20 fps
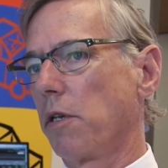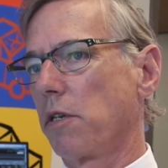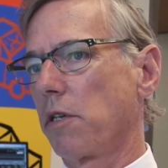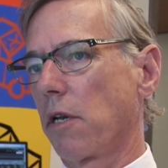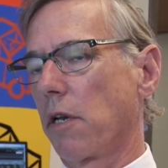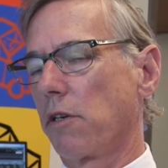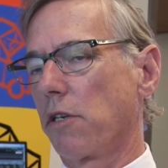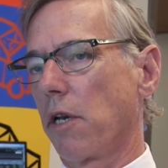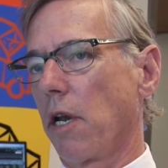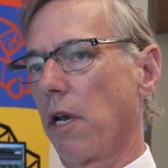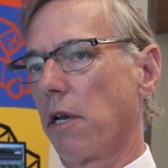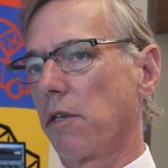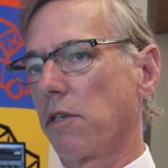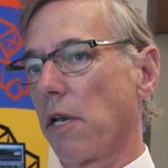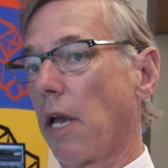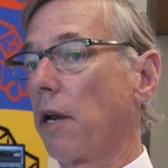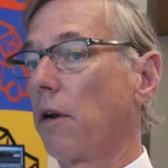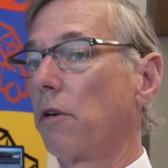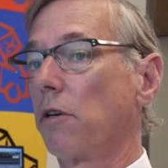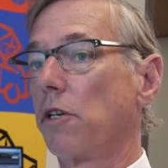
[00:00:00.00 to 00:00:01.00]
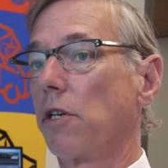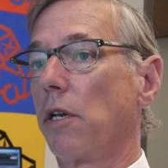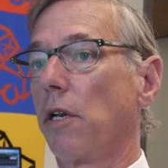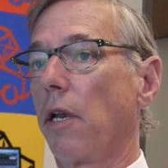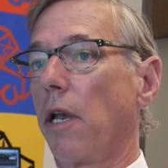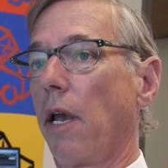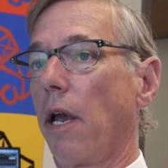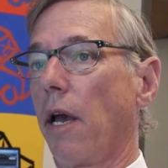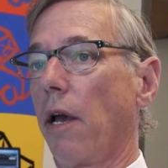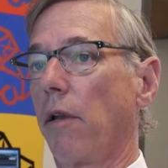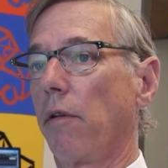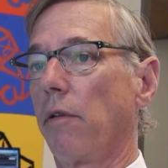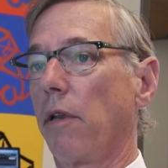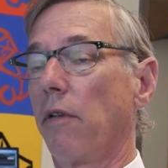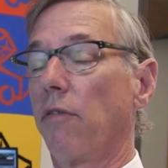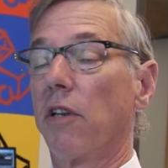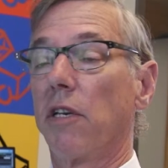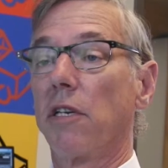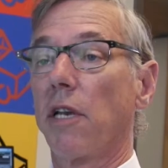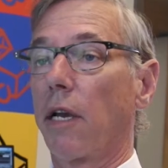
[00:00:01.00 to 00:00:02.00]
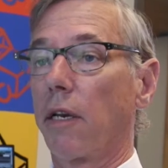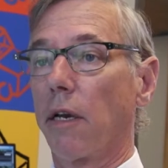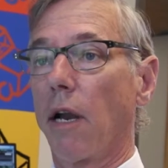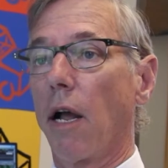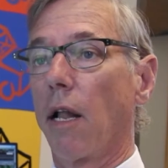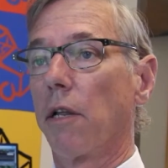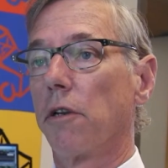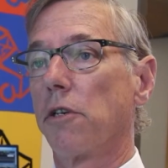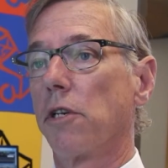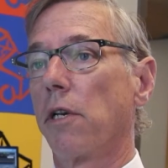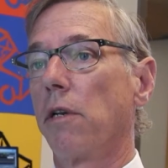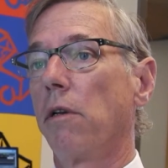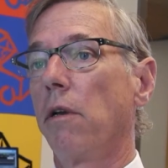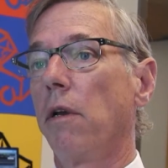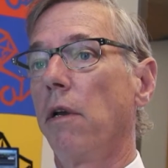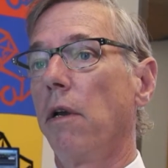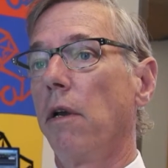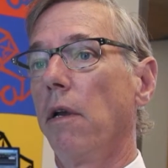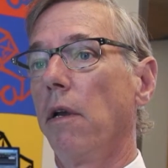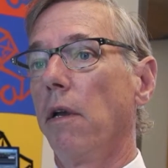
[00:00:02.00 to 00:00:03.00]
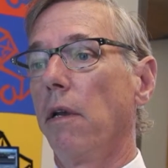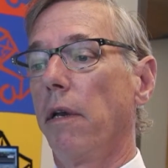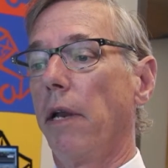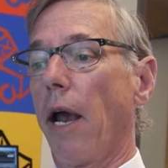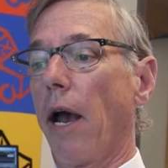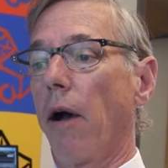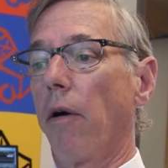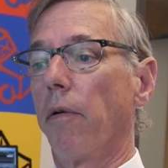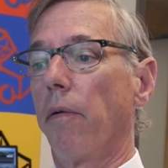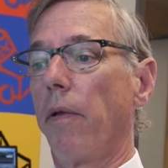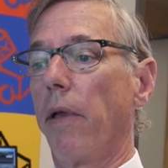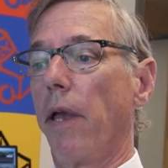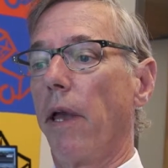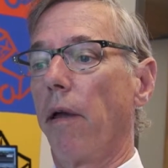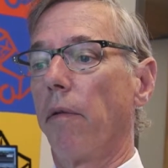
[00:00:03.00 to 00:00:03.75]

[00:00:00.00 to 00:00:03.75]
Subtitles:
such as energy and even technology. Now,